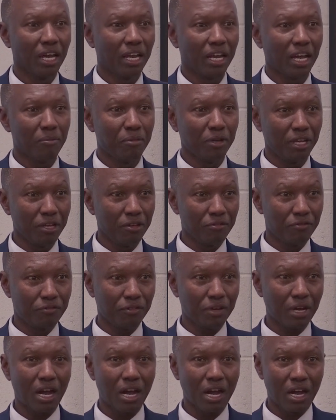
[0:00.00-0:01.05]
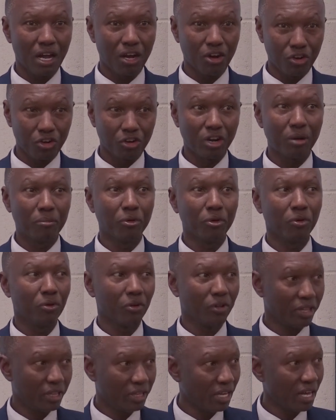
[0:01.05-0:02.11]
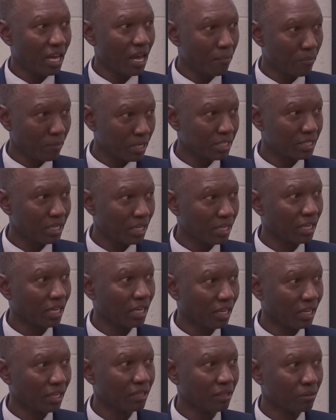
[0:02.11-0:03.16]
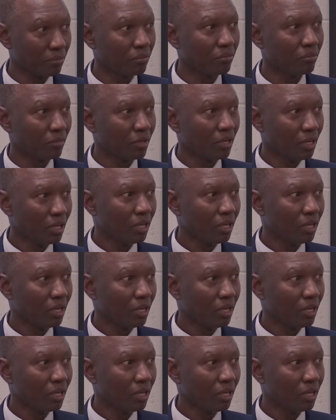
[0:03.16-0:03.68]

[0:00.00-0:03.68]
And I believe, Honorable, the ambassador can